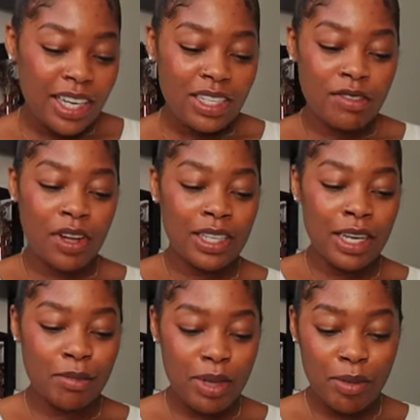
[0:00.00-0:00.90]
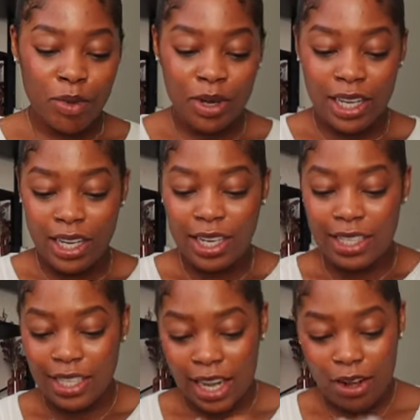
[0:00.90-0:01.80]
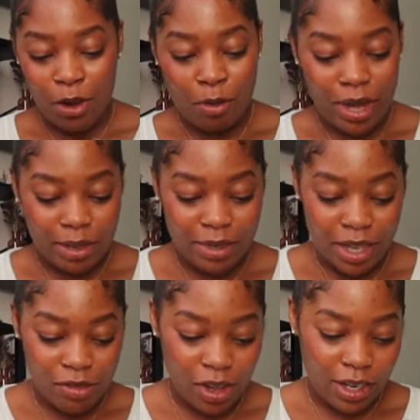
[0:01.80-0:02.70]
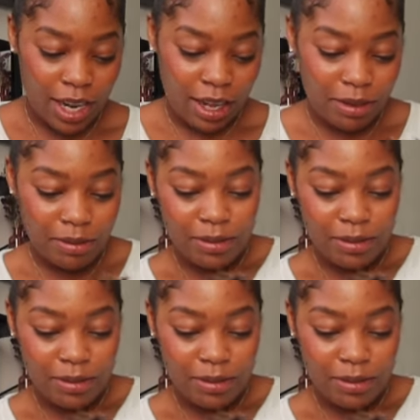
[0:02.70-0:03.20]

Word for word: He's finally a big boy and he can stay at home by himself all day.